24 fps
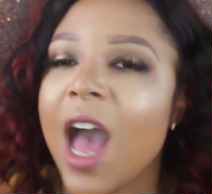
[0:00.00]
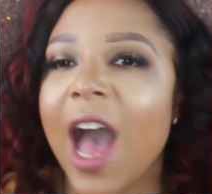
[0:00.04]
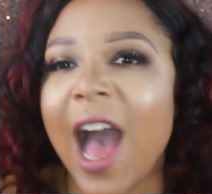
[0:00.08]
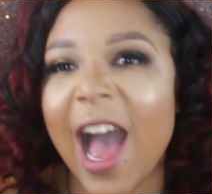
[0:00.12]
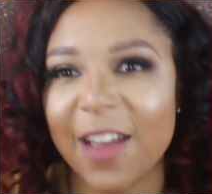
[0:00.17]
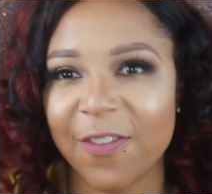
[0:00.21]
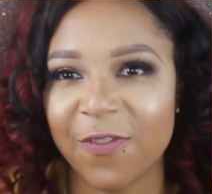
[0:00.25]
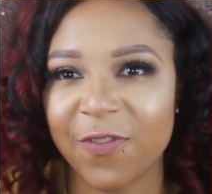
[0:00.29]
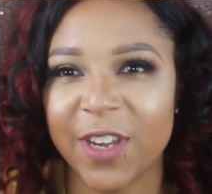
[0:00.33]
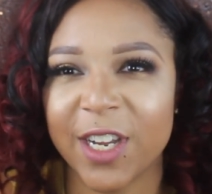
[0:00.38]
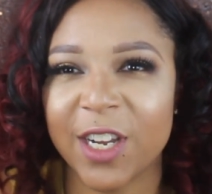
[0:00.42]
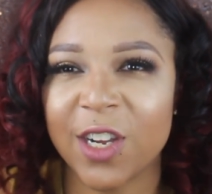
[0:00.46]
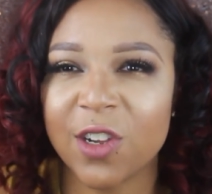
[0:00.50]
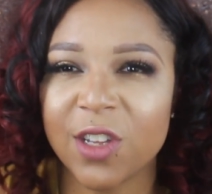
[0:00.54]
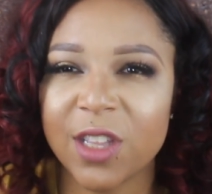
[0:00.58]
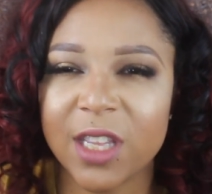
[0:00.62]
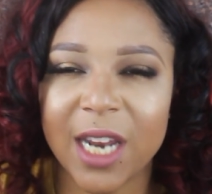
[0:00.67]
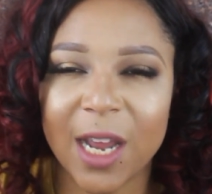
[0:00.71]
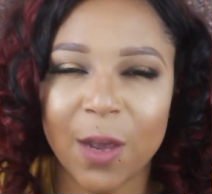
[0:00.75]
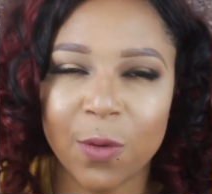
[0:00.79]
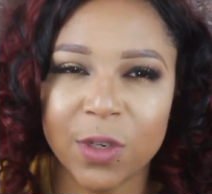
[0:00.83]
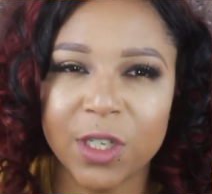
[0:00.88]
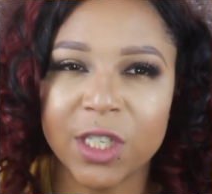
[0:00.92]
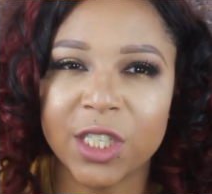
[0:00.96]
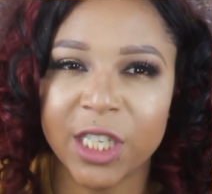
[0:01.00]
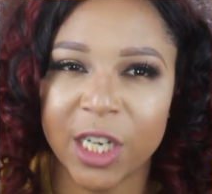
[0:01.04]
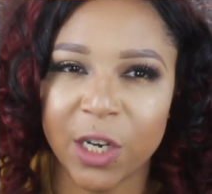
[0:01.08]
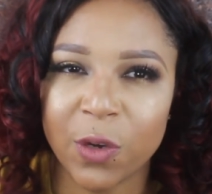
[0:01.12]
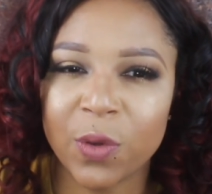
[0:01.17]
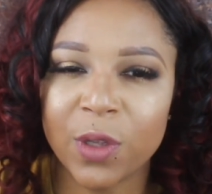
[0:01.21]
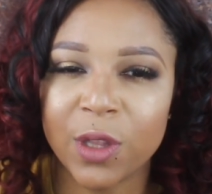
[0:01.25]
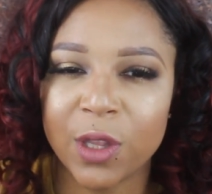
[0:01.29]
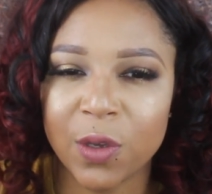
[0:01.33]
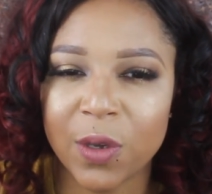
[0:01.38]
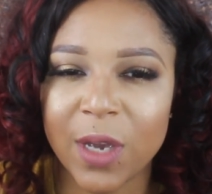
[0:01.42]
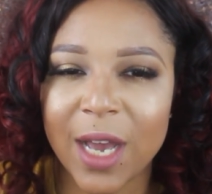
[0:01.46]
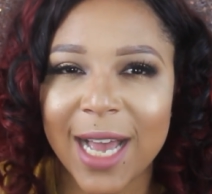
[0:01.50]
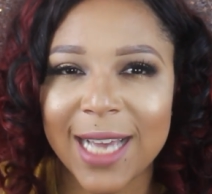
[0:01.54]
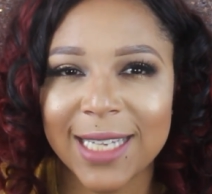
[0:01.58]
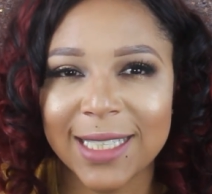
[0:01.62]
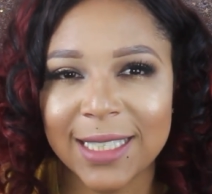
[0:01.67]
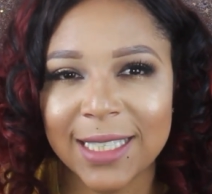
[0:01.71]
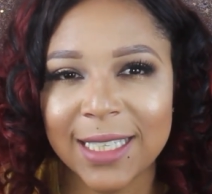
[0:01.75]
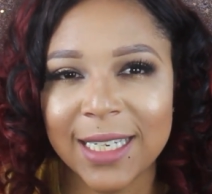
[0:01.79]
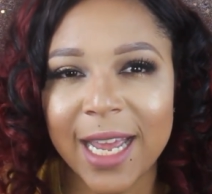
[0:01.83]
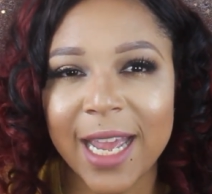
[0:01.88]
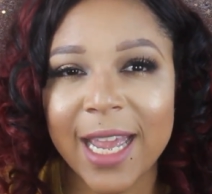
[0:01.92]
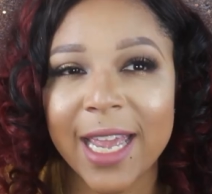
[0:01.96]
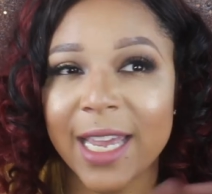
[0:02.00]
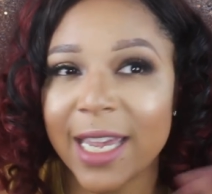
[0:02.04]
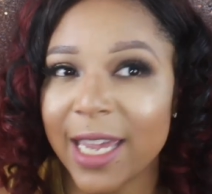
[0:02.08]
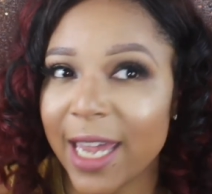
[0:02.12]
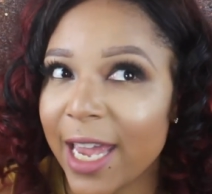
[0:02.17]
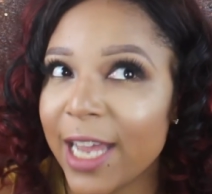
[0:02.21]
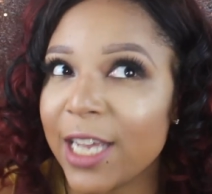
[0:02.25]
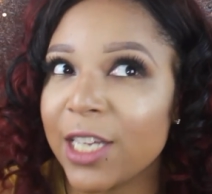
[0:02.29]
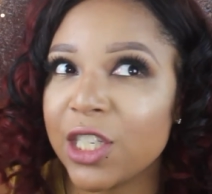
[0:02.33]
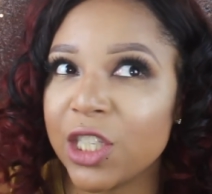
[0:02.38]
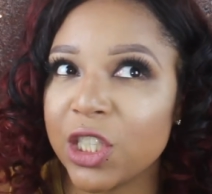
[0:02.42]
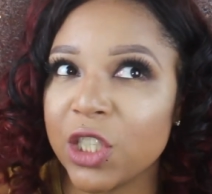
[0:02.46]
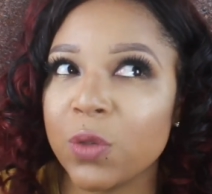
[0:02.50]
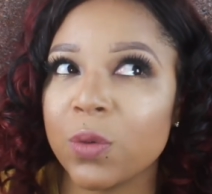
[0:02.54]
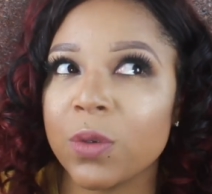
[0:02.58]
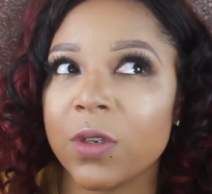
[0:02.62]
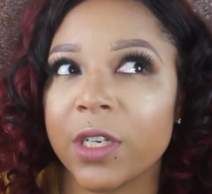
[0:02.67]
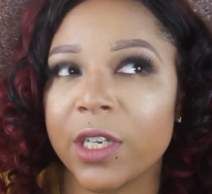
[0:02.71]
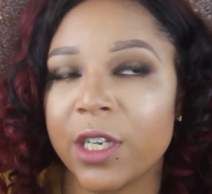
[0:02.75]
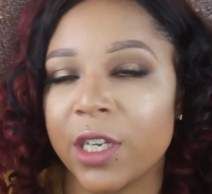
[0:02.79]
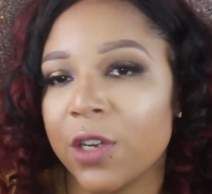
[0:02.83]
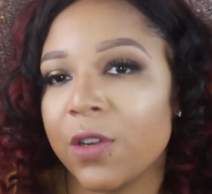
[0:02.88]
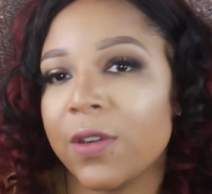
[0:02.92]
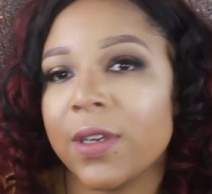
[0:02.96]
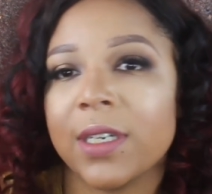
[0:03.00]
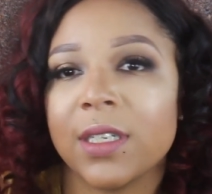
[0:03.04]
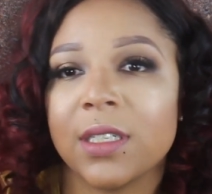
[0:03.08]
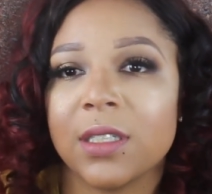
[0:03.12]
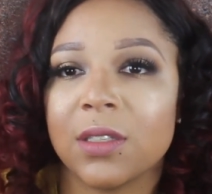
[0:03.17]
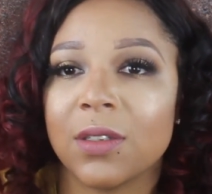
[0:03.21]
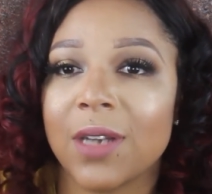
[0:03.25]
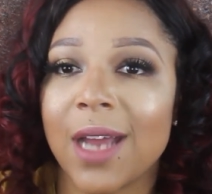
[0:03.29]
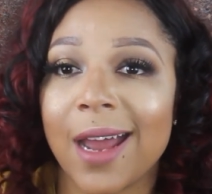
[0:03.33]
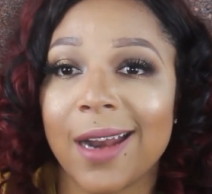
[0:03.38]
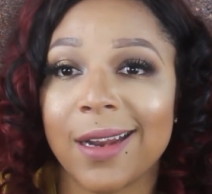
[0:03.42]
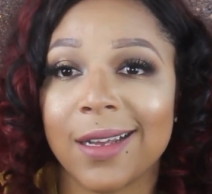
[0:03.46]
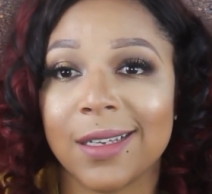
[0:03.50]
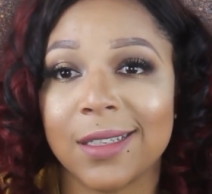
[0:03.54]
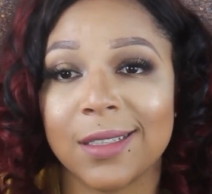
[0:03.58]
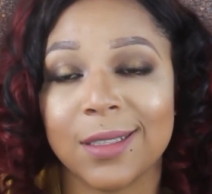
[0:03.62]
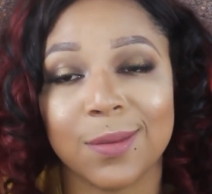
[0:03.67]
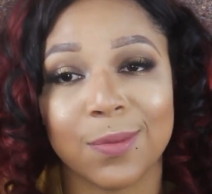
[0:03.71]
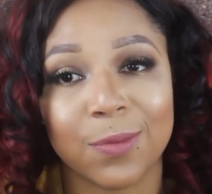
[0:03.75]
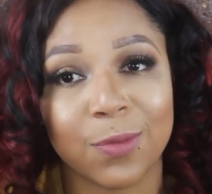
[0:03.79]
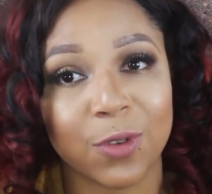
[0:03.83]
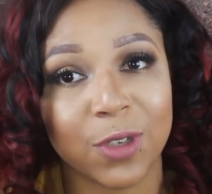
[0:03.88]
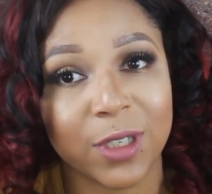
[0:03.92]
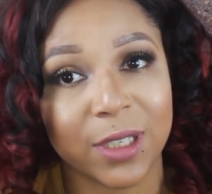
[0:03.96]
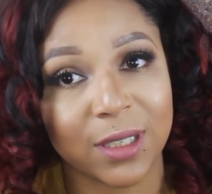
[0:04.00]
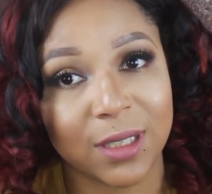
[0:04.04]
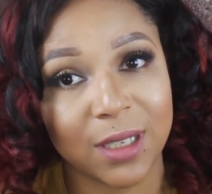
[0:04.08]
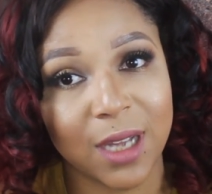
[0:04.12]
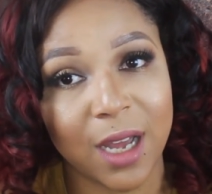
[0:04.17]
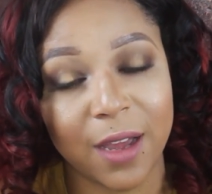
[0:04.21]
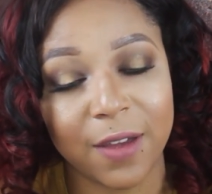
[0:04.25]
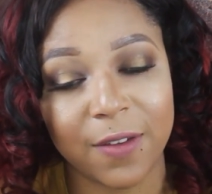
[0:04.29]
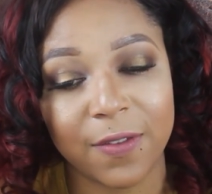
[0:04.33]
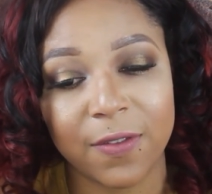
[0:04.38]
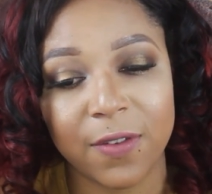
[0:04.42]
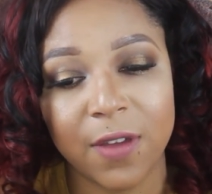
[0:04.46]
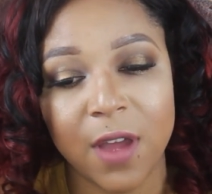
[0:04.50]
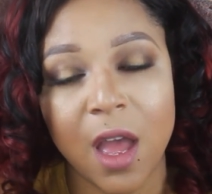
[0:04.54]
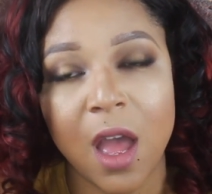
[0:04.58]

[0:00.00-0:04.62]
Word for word: I figured that I would share with you guys today in case you were curious on how to get some free stuff.